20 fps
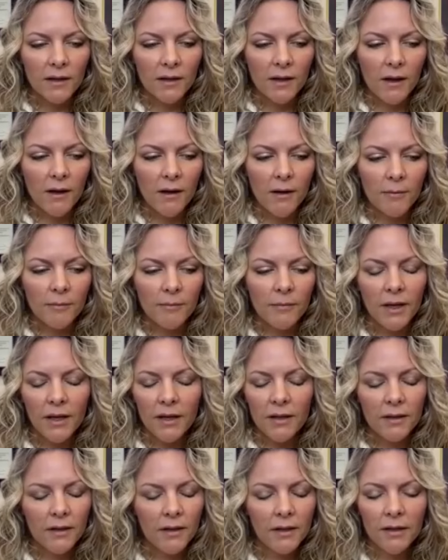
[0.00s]

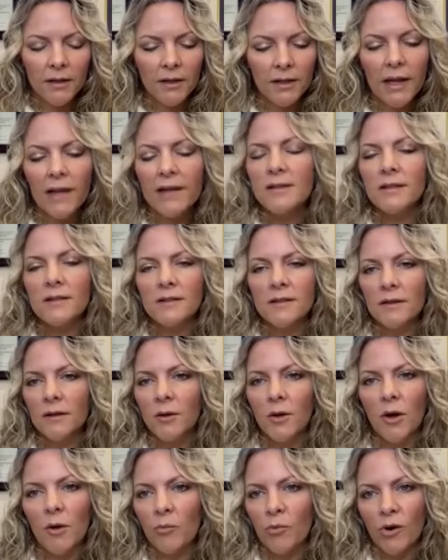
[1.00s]
and yes, it's a